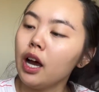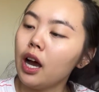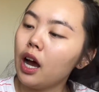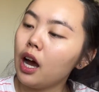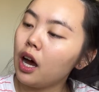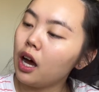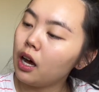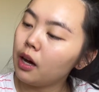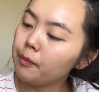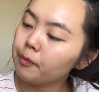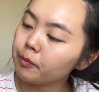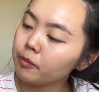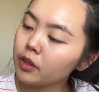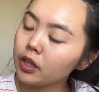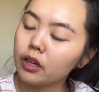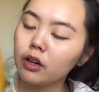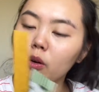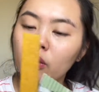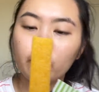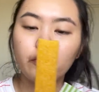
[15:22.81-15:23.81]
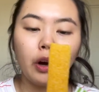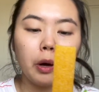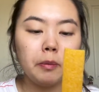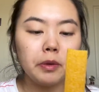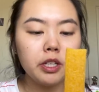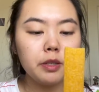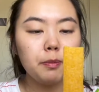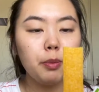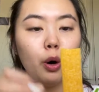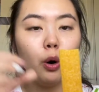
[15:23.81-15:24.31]
From
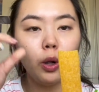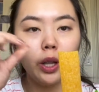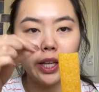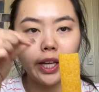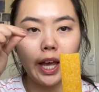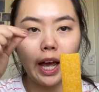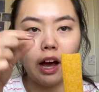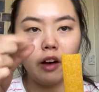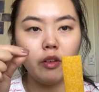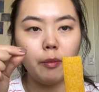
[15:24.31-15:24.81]
just pulling it out